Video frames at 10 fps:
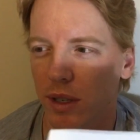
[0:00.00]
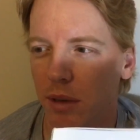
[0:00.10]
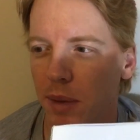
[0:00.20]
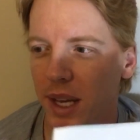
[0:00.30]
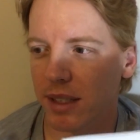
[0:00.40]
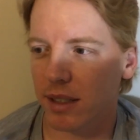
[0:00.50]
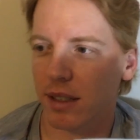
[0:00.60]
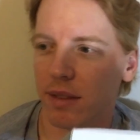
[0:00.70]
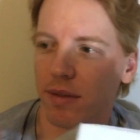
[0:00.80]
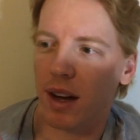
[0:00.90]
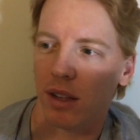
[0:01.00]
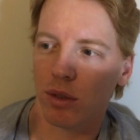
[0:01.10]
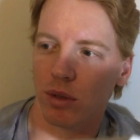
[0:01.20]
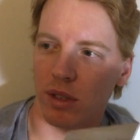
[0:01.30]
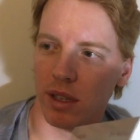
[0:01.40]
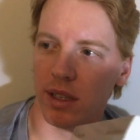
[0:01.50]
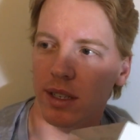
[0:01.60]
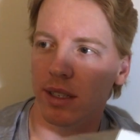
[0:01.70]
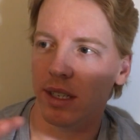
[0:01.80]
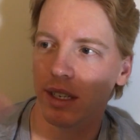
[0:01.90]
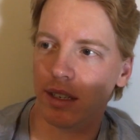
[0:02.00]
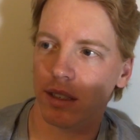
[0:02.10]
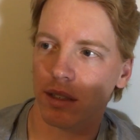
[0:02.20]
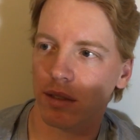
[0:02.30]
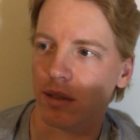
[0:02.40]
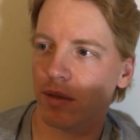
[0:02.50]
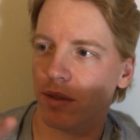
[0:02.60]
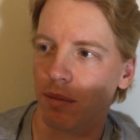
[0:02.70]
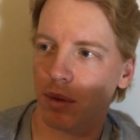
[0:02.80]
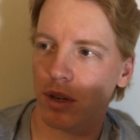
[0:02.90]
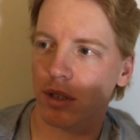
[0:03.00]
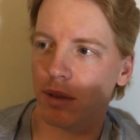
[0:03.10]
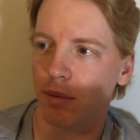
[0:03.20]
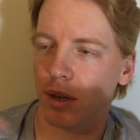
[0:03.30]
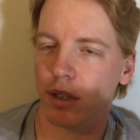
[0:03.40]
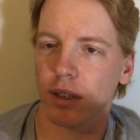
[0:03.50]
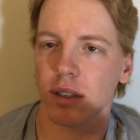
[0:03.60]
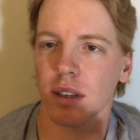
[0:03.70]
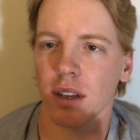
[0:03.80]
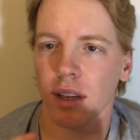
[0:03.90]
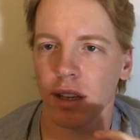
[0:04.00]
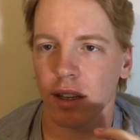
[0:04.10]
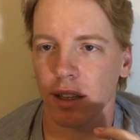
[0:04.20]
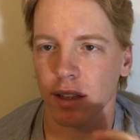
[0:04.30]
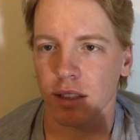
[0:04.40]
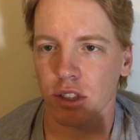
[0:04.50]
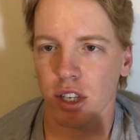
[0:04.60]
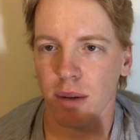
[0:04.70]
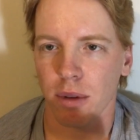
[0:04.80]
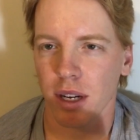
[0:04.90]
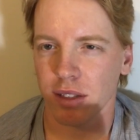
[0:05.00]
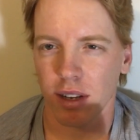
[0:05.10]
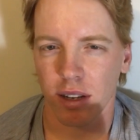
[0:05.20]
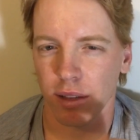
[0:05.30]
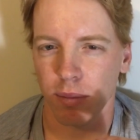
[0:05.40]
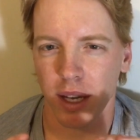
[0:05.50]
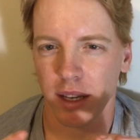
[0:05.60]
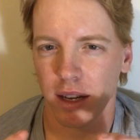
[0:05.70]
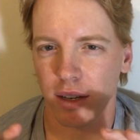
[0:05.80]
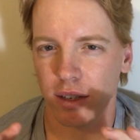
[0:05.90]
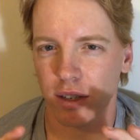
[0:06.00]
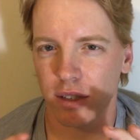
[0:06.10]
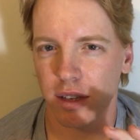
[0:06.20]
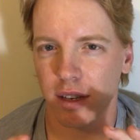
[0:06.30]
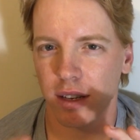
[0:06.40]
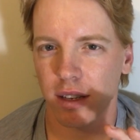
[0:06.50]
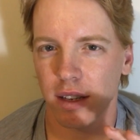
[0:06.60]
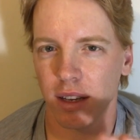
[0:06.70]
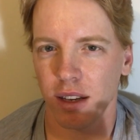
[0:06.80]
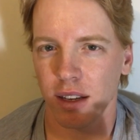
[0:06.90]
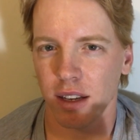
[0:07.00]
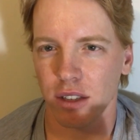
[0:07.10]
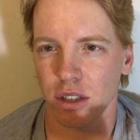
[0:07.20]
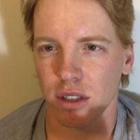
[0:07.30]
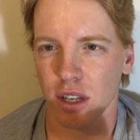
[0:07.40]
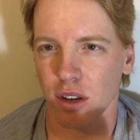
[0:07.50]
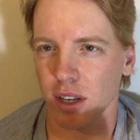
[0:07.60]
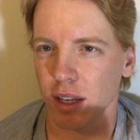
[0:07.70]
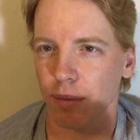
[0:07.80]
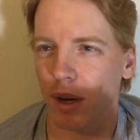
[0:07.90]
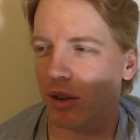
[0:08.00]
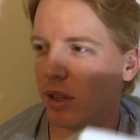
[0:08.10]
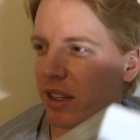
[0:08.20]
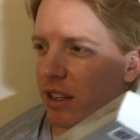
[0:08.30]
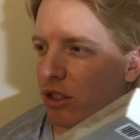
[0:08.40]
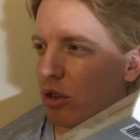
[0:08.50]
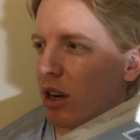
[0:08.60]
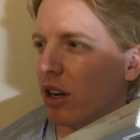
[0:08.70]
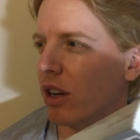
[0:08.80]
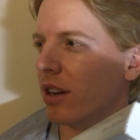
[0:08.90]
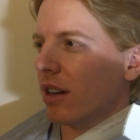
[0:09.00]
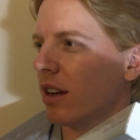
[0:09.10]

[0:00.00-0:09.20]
basically follows the disease from person to person. Like this chapter has none of the main characters in it. It's just talking about like a trucker